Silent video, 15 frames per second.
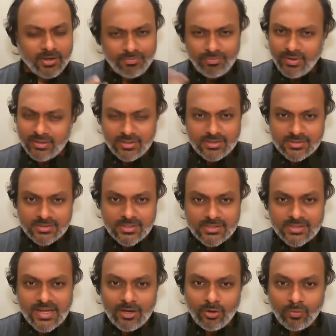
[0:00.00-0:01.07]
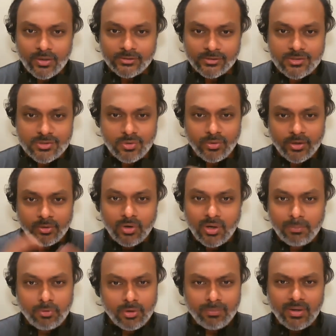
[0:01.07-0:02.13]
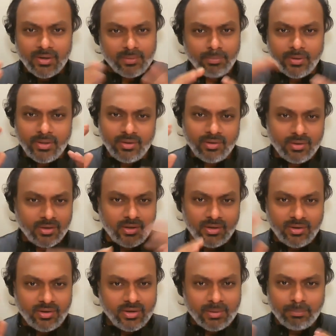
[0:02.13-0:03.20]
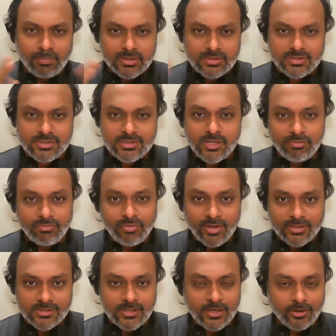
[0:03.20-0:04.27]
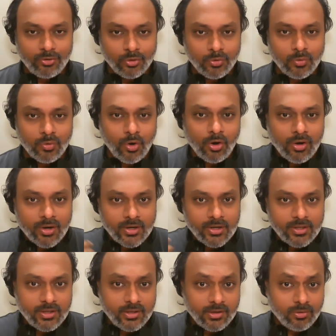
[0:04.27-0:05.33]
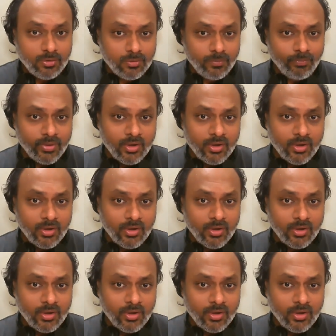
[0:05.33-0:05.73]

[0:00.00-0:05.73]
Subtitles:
In fact, it's just calculations. You can go about multiplying numbers in ways that you already know.